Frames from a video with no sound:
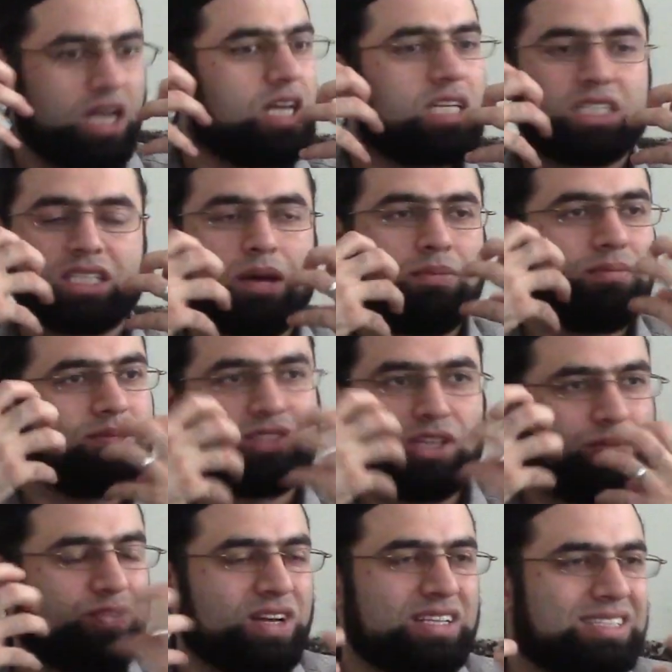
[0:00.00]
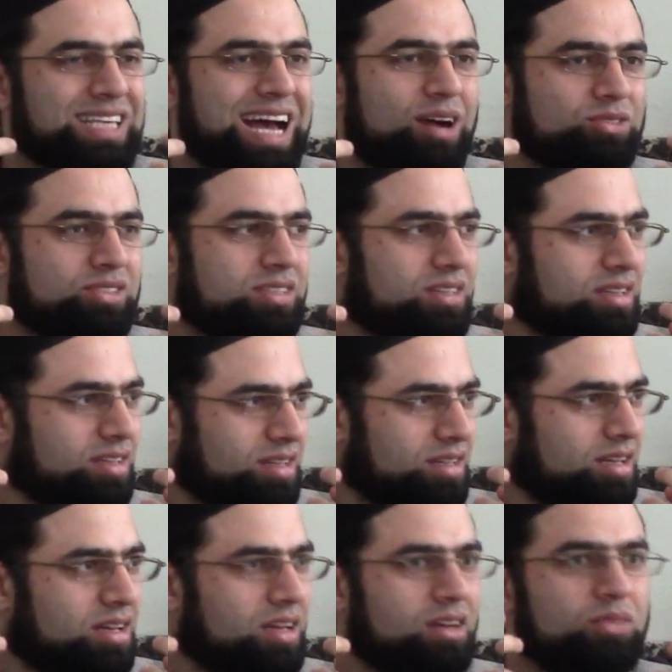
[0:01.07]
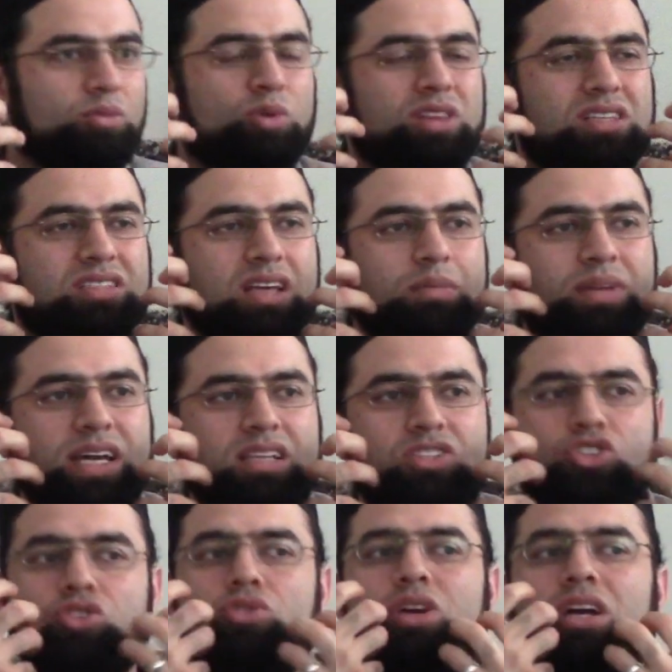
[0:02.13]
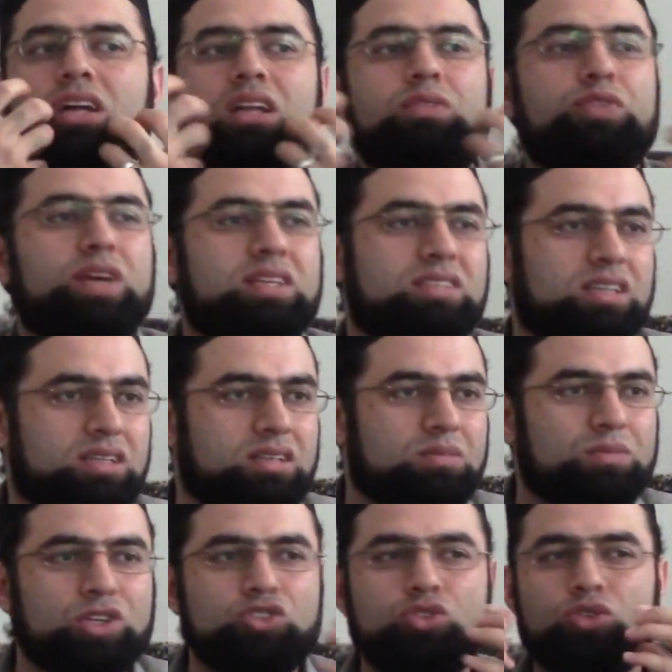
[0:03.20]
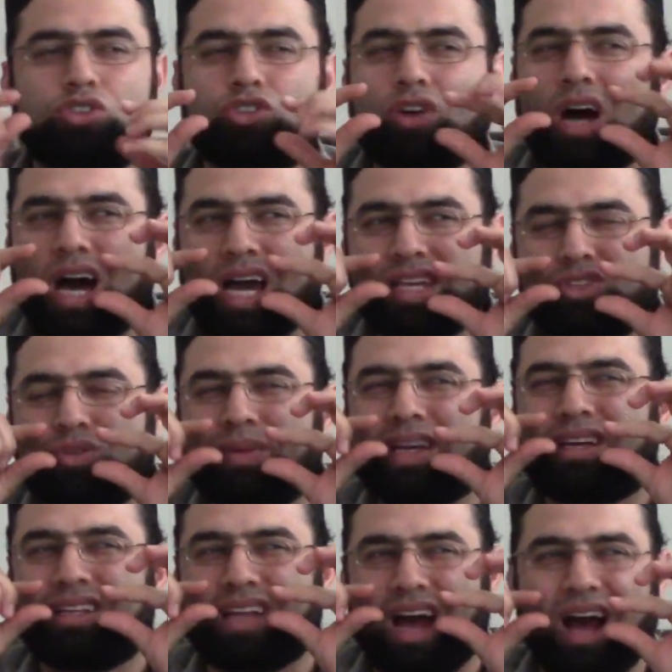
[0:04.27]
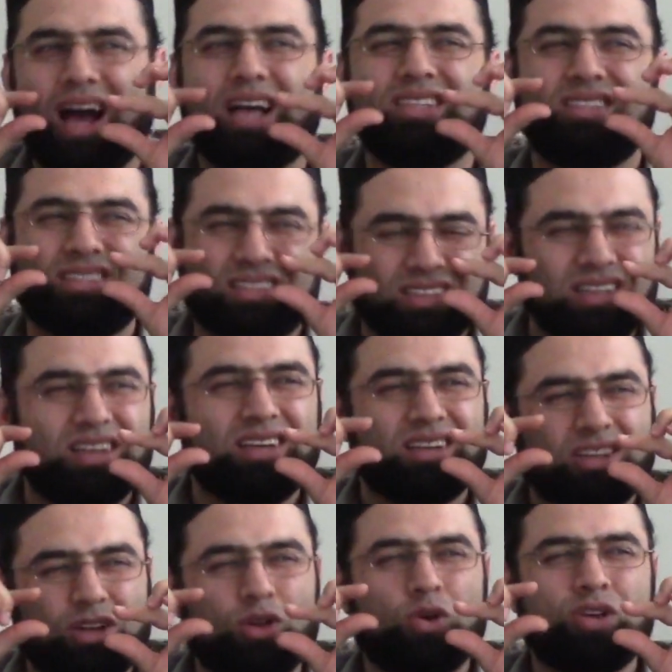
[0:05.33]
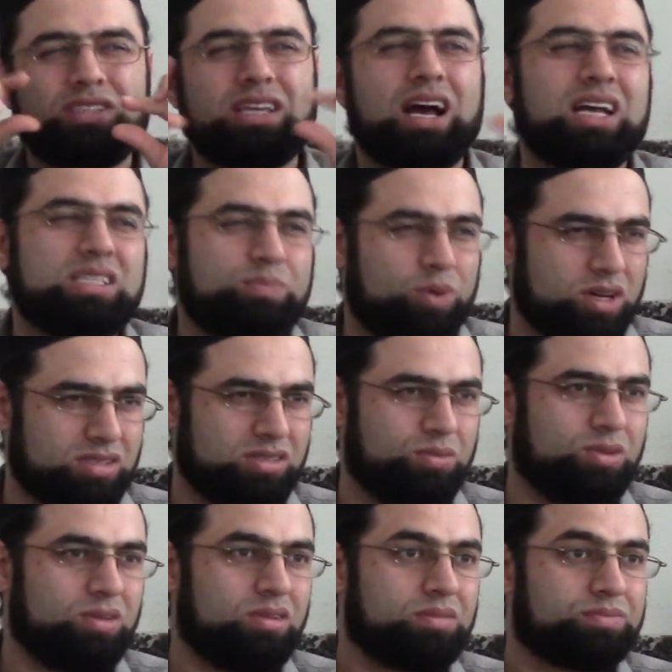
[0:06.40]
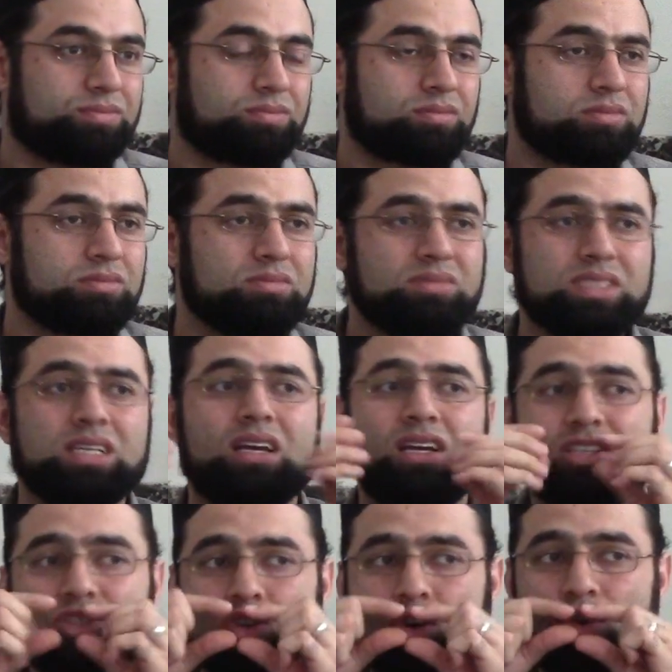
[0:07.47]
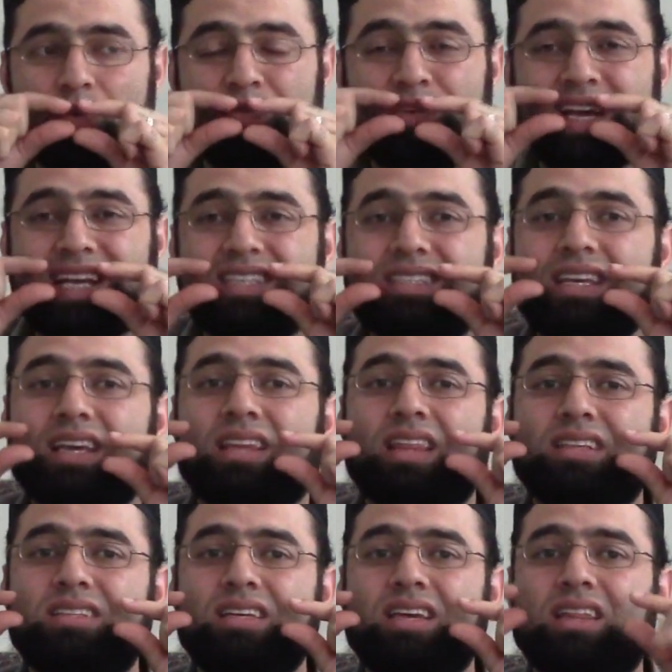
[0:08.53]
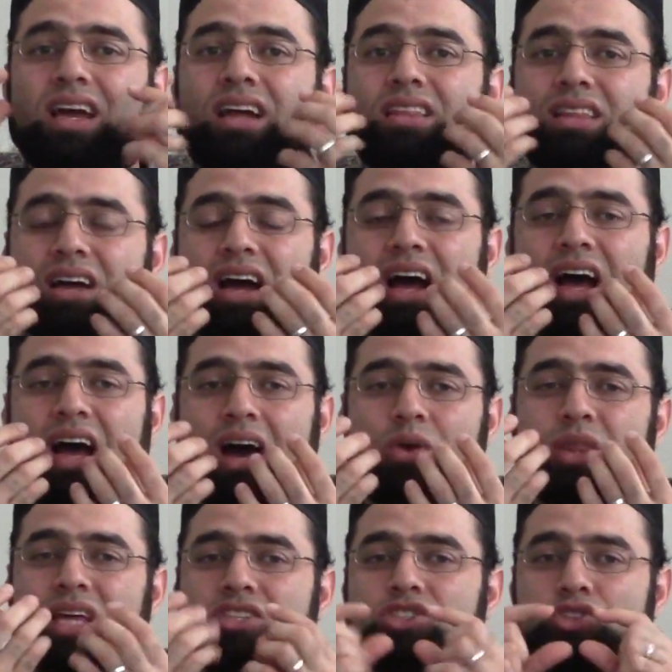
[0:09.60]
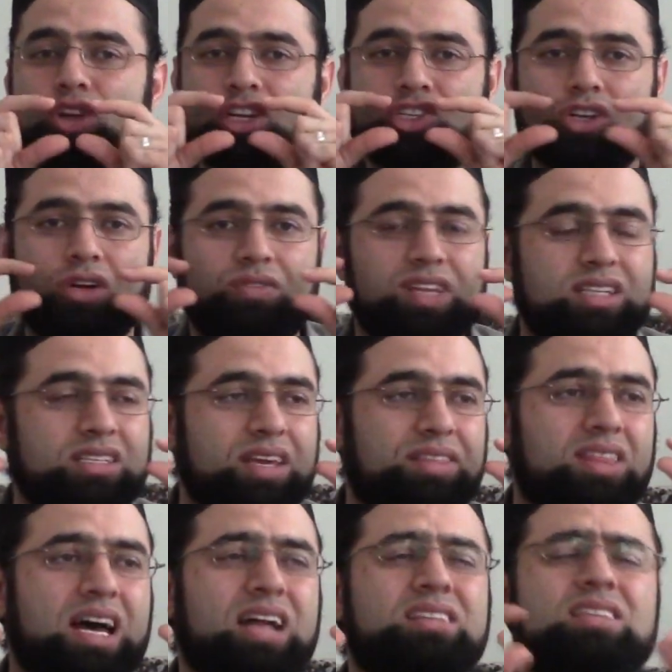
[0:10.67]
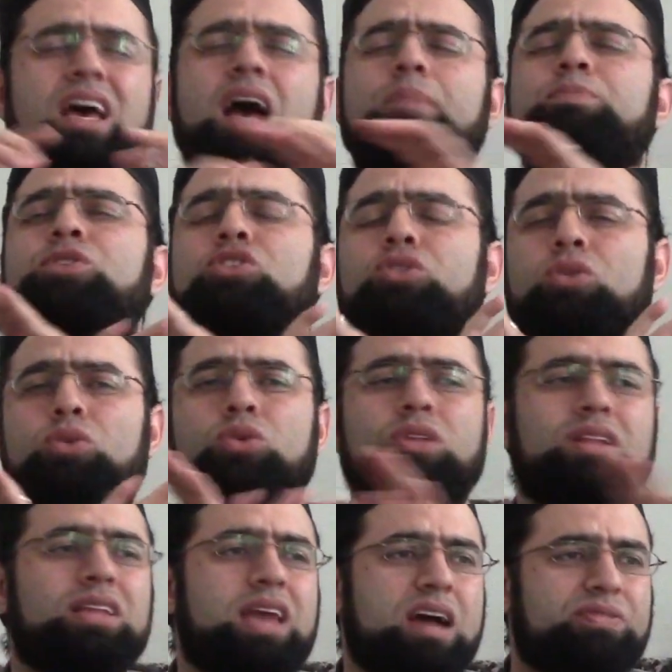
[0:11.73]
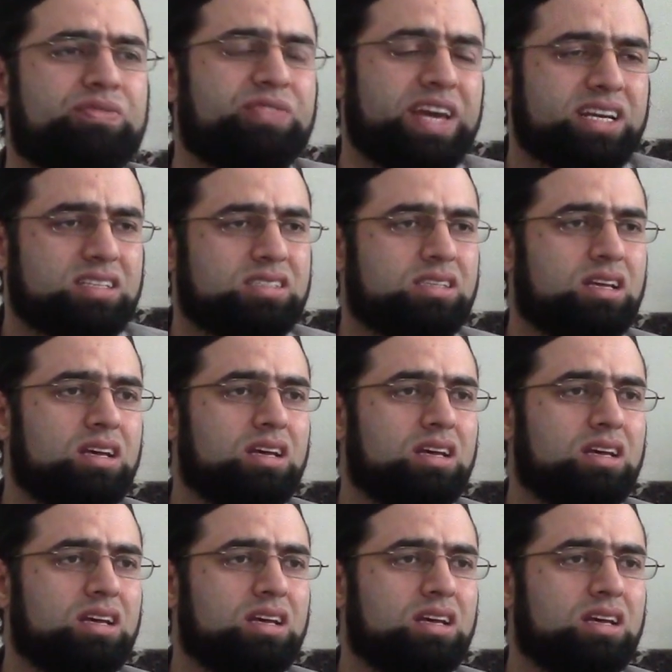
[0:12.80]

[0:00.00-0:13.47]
some different sounds. With some kids you cannot fix it, but you try to make it as close as possible. So fixing the teeth and how the structure of the teeth, that absolutely affects